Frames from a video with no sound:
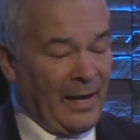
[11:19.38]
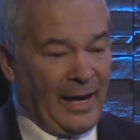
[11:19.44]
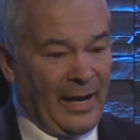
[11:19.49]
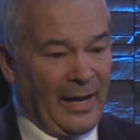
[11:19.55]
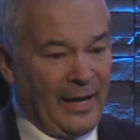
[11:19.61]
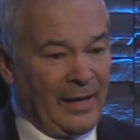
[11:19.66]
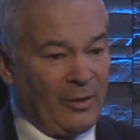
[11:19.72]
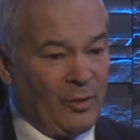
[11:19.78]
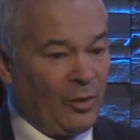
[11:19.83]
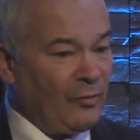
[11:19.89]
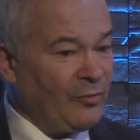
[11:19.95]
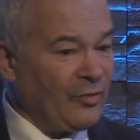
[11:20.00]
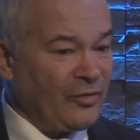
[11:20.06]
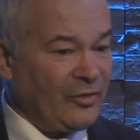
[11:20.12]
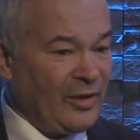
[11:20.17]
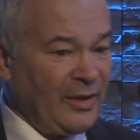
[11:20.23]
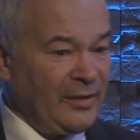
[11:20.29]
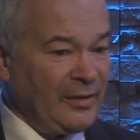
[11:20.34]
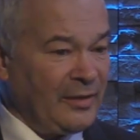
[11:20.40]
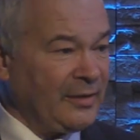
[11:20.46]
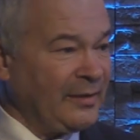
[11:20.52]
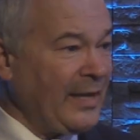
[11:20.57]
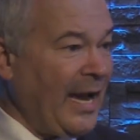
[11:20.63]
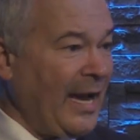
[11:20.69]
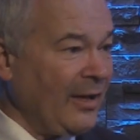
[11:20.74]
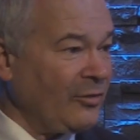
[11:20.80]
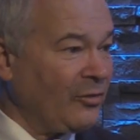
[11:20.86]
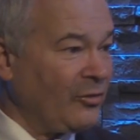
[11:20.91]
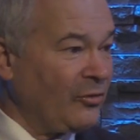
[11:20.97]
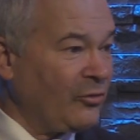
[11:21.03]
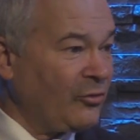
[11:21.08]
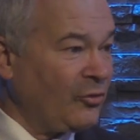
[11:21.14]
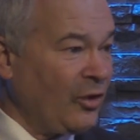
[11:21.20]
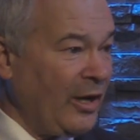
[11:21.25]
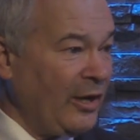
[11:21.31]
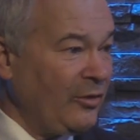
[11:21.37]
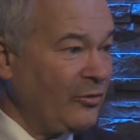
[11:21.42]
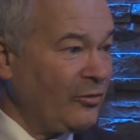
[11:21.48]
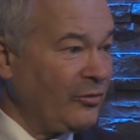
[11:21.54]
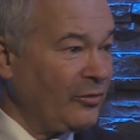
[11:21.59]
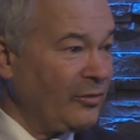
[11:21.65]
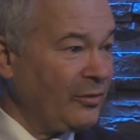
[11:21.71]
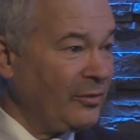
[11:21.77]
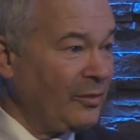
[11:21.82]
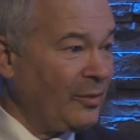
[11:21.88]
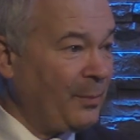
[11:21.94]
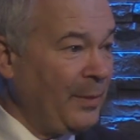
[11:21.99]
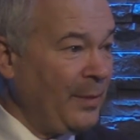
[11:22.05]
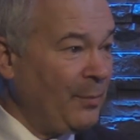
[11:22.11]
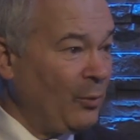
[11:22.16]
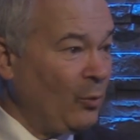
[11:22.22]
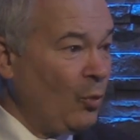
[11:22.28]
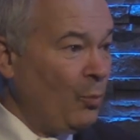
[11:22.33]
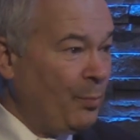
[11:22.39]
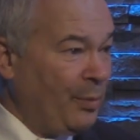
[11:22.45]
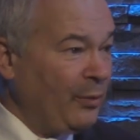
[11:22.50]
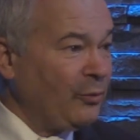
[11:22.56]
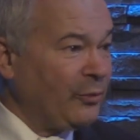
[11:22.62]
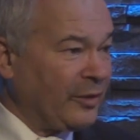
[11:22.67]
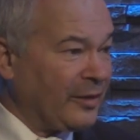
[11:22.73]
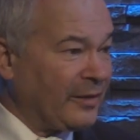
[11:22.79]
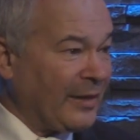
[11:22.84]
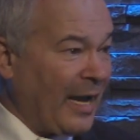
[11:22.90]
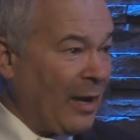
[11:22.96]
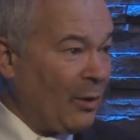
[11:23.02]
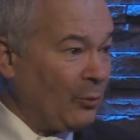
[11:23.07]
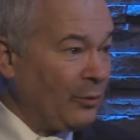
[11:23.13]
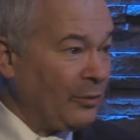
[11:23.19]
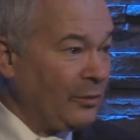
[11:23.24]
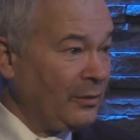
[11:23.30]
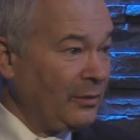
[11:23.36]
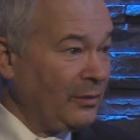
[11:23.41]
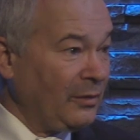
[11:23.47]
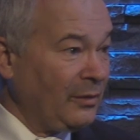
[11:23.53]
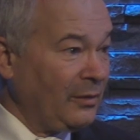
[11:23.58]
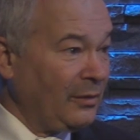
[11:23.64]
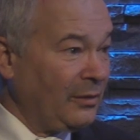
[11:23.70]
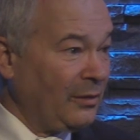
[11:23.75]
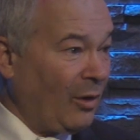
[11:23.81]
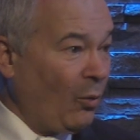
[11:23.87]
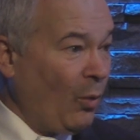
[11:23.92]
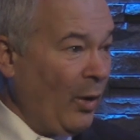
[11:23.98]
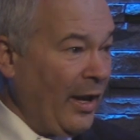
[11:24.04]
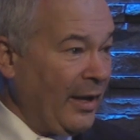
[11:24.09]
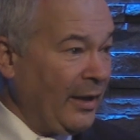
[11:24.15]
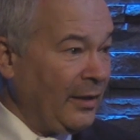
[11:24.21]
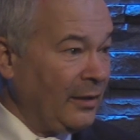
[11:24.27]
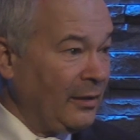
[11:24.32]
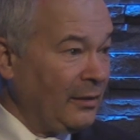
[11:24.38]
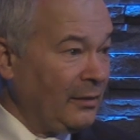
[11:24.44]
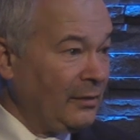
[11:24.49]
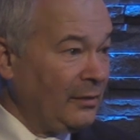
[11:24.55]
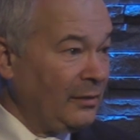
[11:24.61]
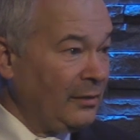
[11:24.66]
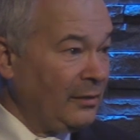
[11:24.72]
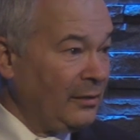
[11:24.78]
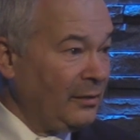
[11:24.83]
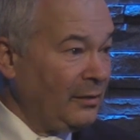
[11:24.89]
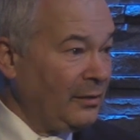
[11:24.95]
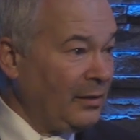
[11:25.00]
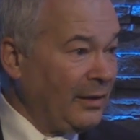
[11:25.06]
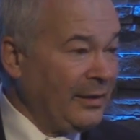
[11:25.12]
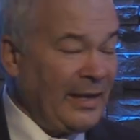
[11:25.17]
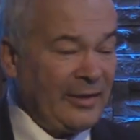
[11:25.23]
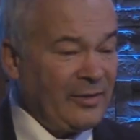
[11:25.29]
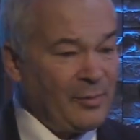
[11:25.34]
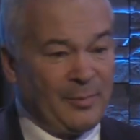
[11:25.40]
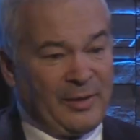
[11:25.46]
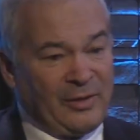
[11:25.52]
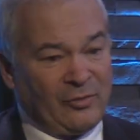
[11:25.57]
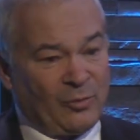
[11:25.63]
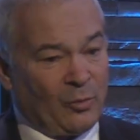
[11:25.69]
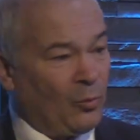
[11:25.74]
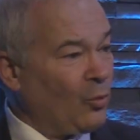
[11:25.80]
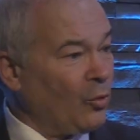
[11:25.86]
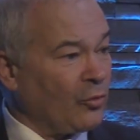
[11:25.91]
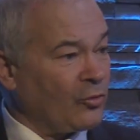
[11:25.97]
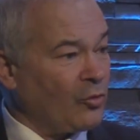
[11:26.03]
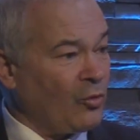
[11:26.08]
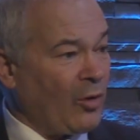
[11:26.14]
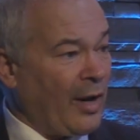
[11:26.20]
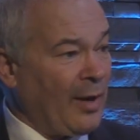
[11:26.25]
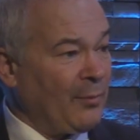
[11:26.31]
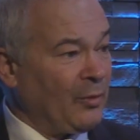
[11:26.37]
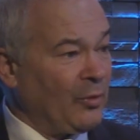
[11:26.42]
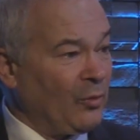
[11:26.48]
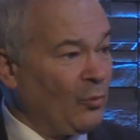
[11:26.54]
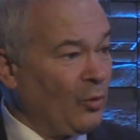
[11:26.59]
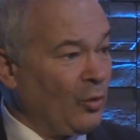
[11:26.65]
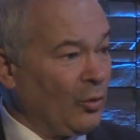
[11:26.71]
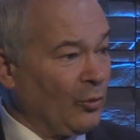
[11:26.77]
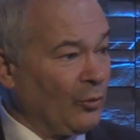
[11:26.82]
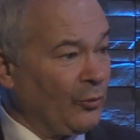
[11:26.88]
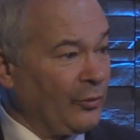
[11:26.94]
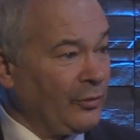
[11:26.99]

and all of a sudden the taxes chase the people who built the town away. And that to me is the worst crime in the world.